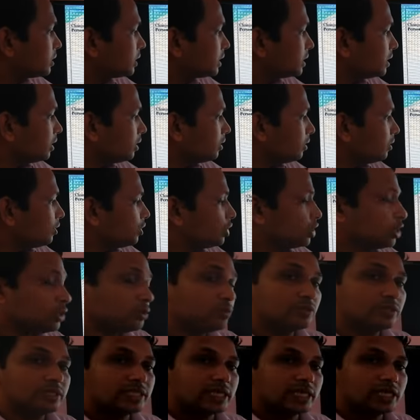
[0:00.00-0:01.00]
See,
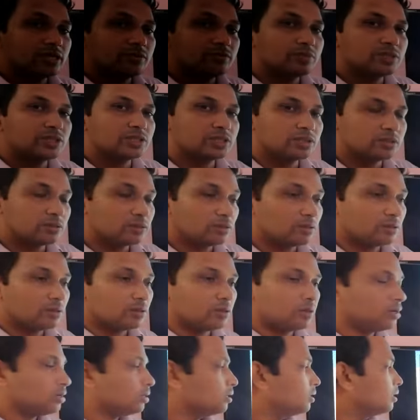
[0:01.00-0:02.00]
you, second
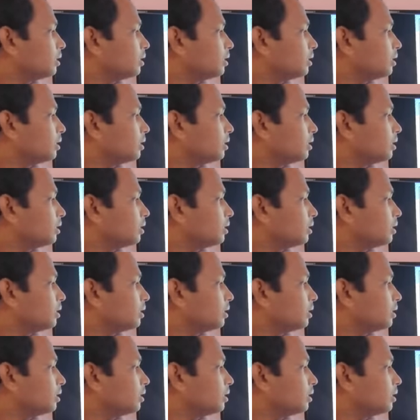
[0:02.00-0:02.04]
person.